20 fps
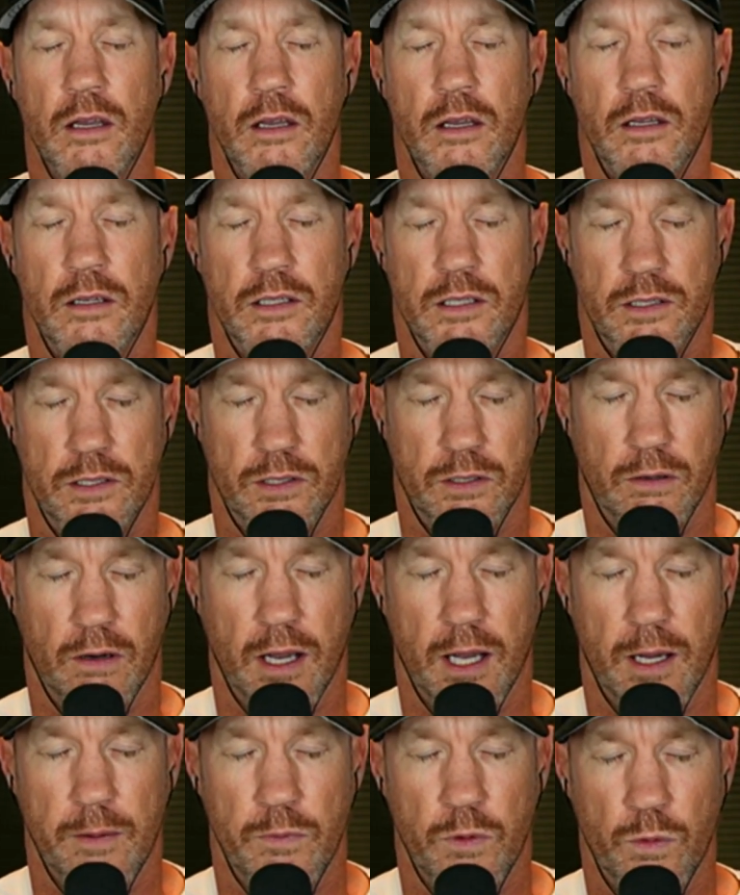
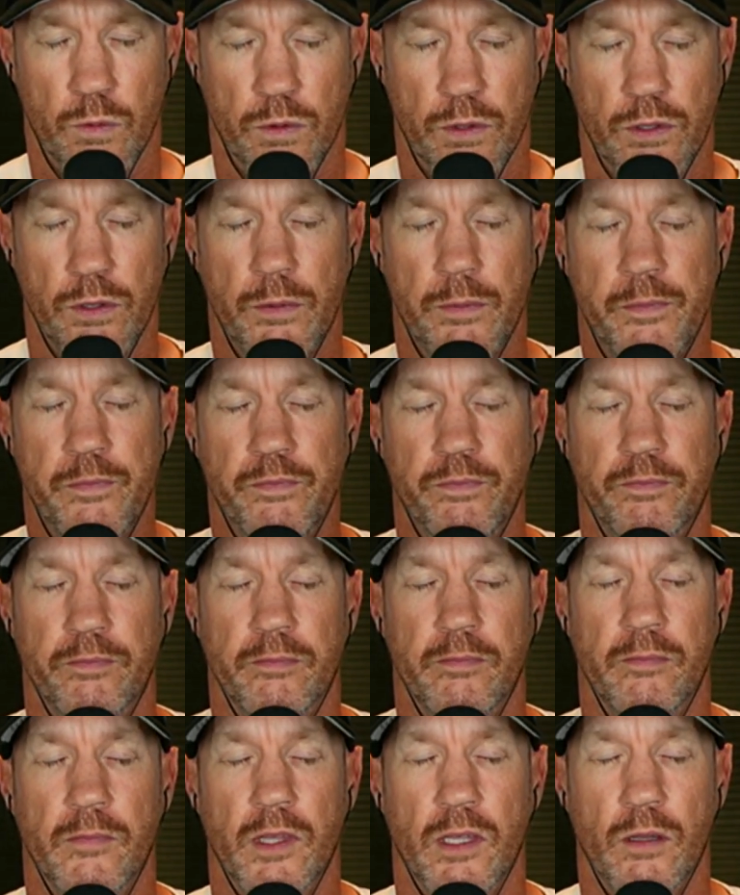describe the room,
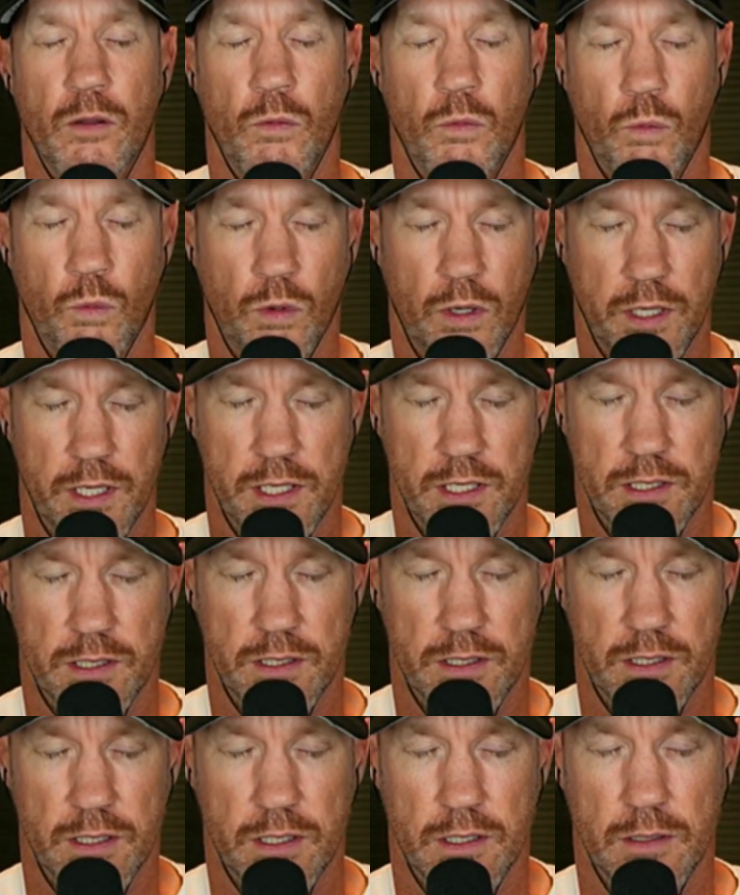what do you
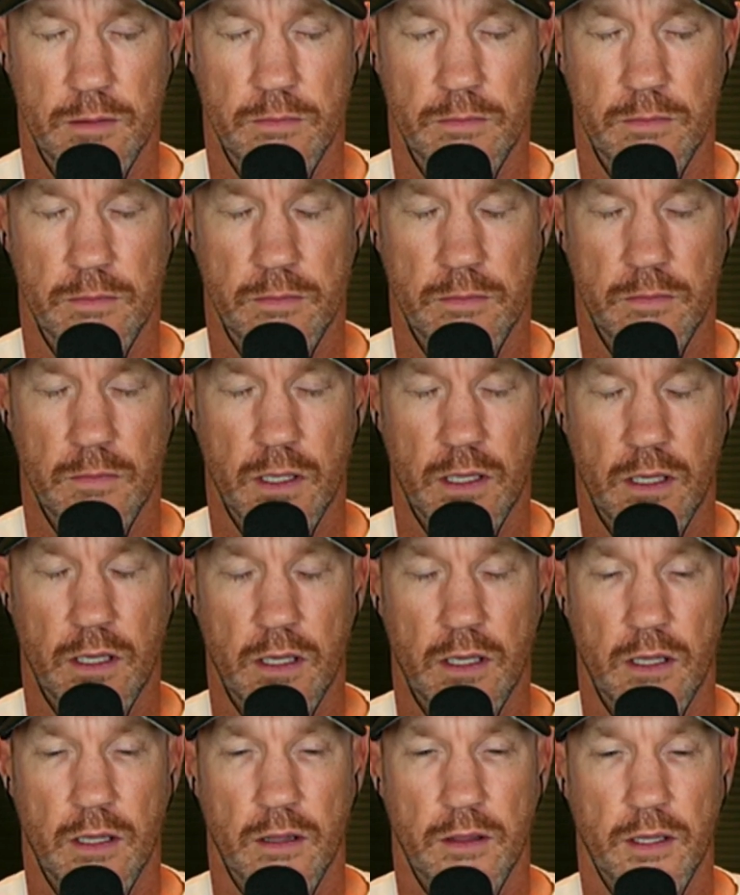see?
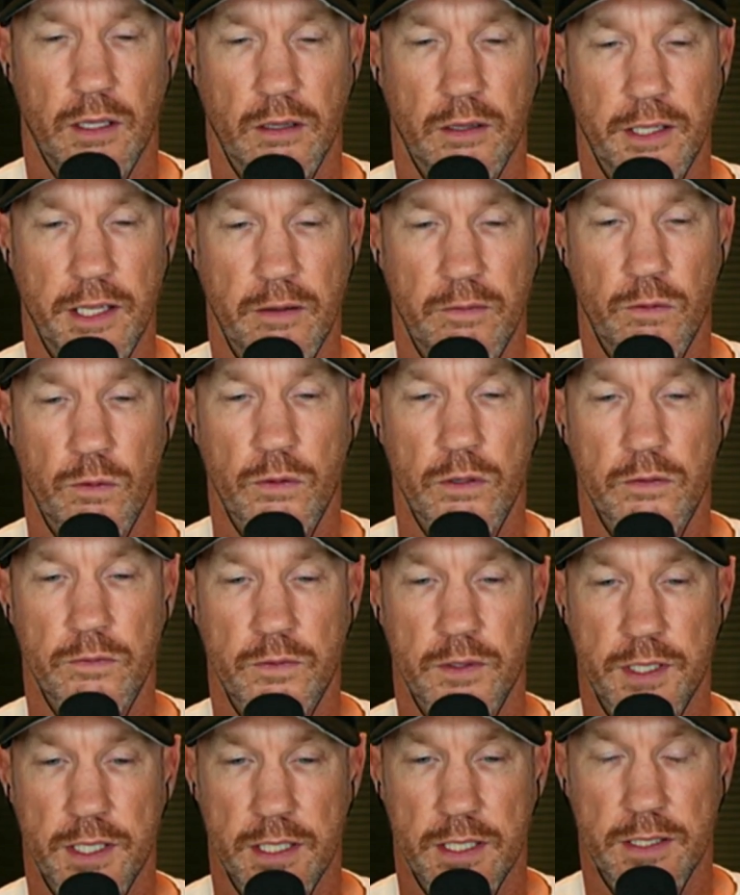The level
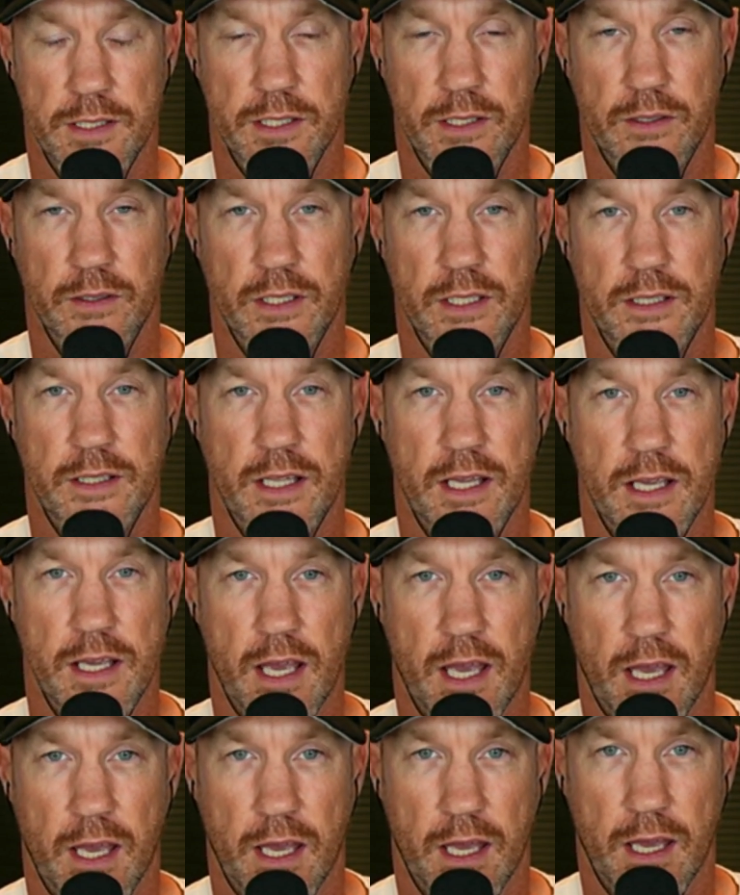of detail that they
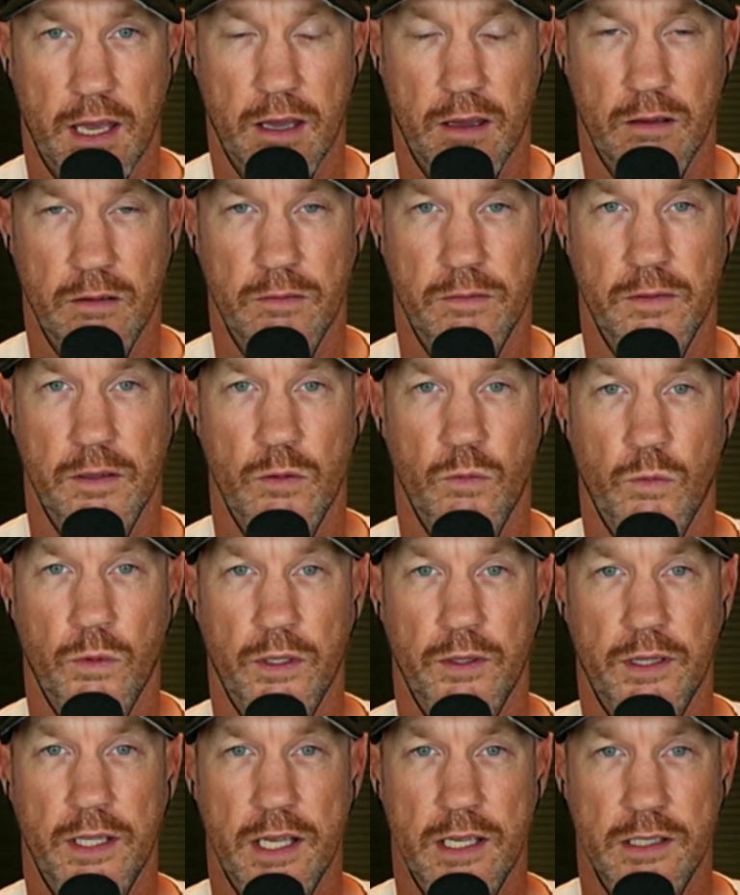have in
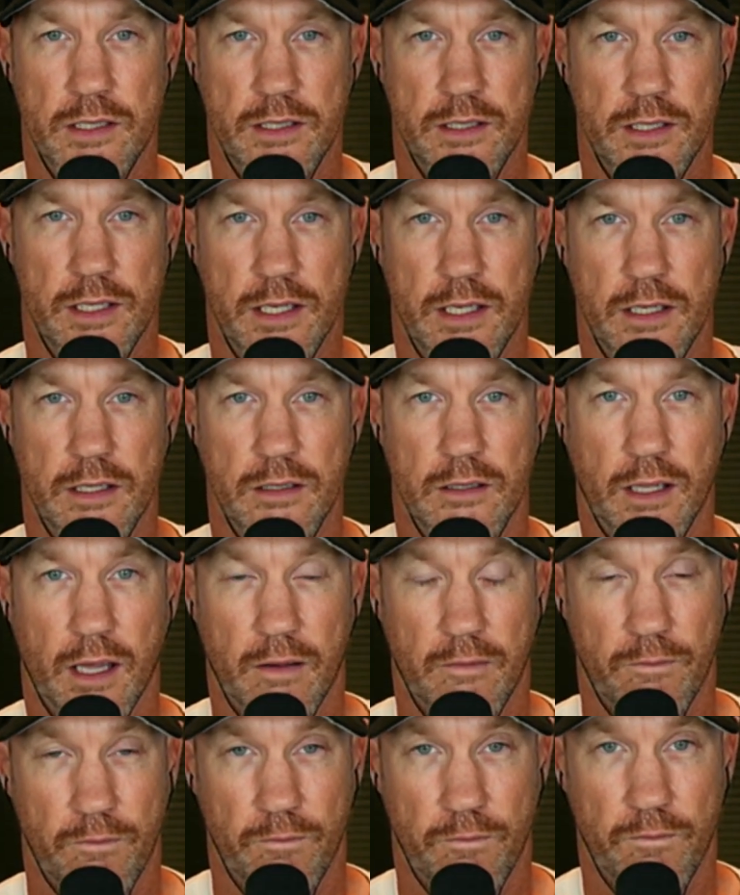what they see,
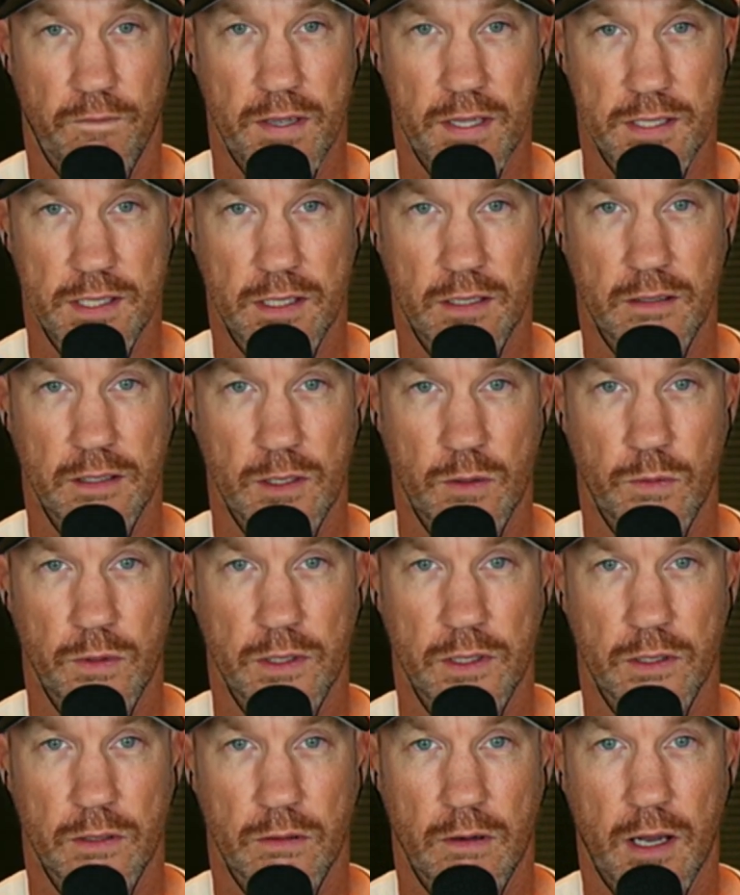not physically with
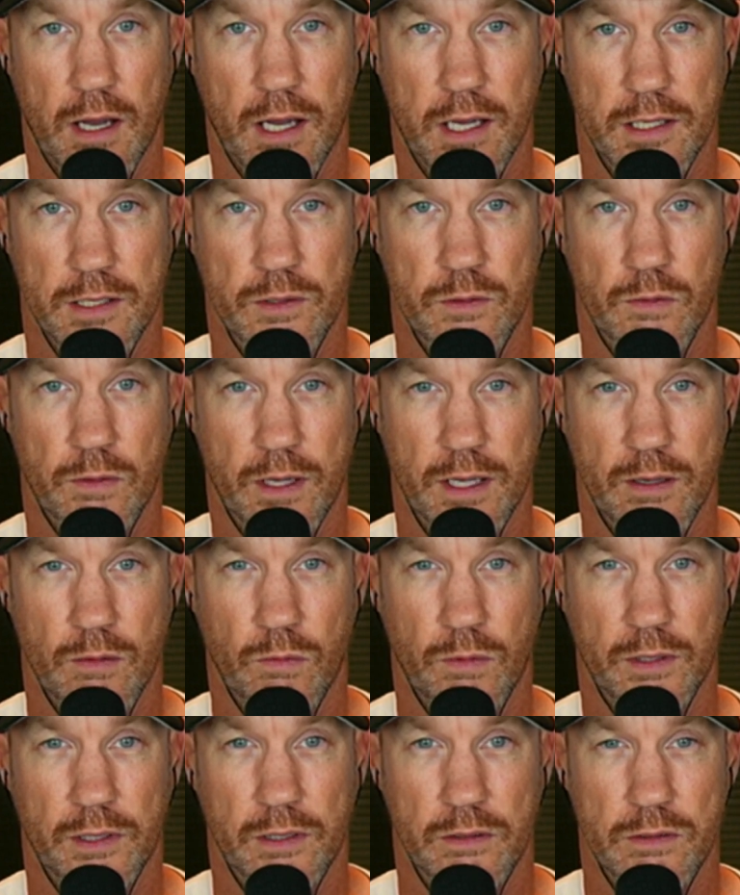their eyes, right?
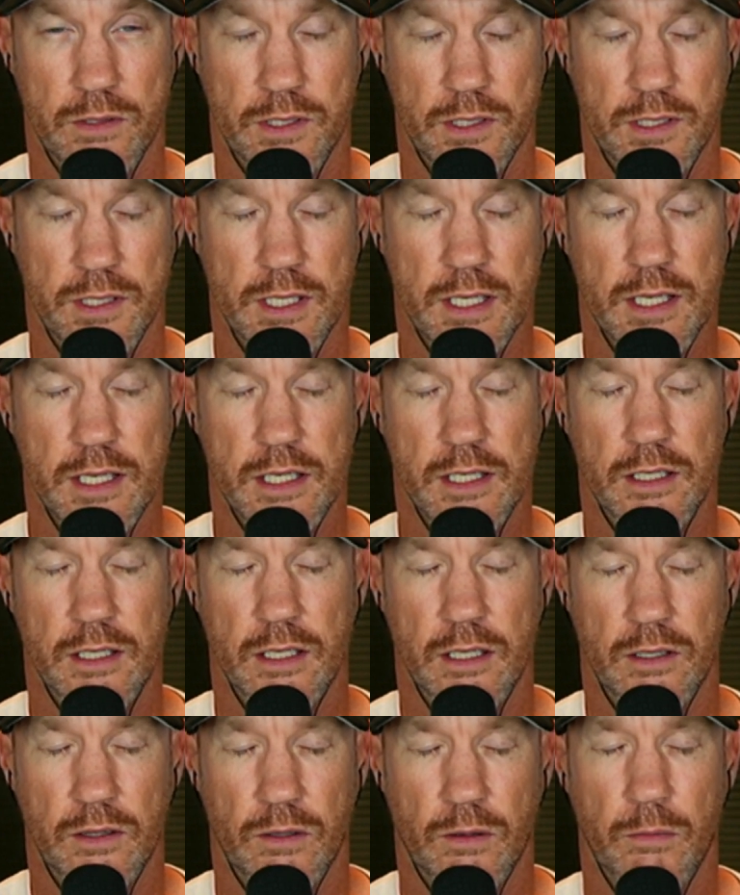What they're seeing
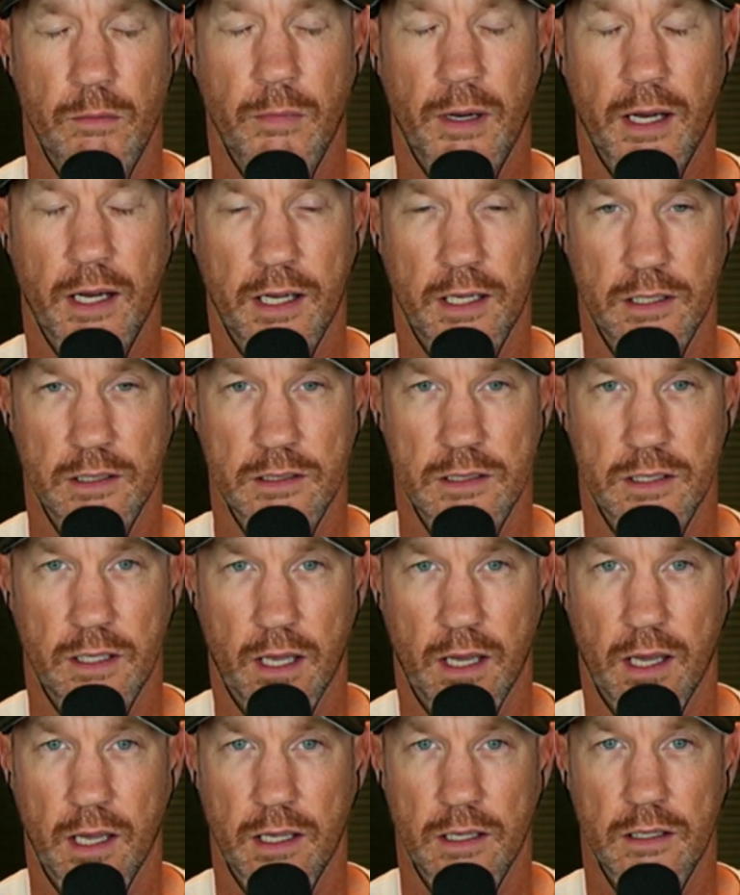in their mind's
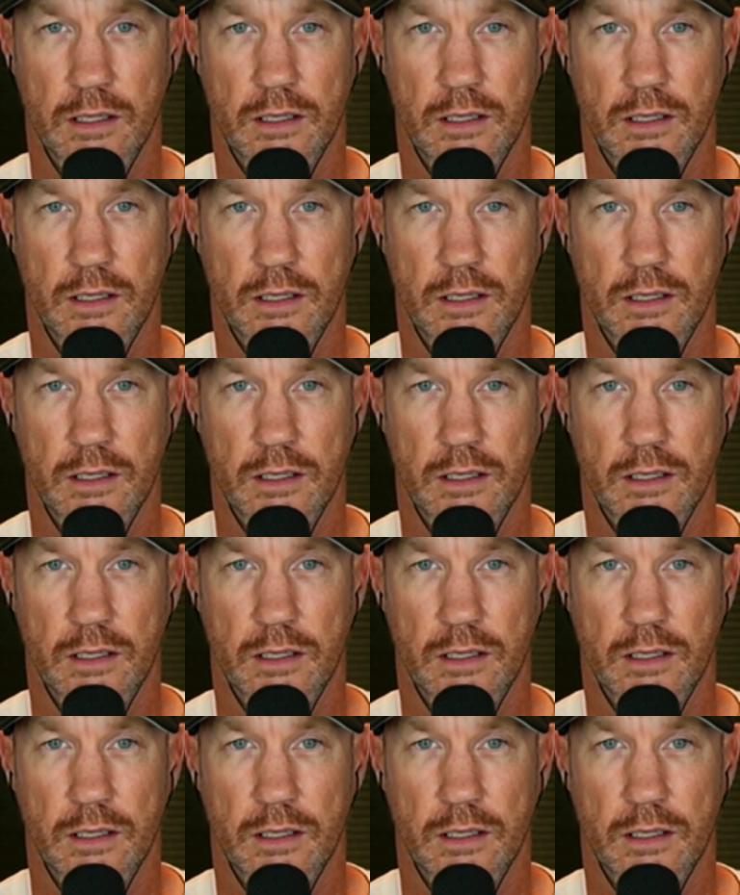eye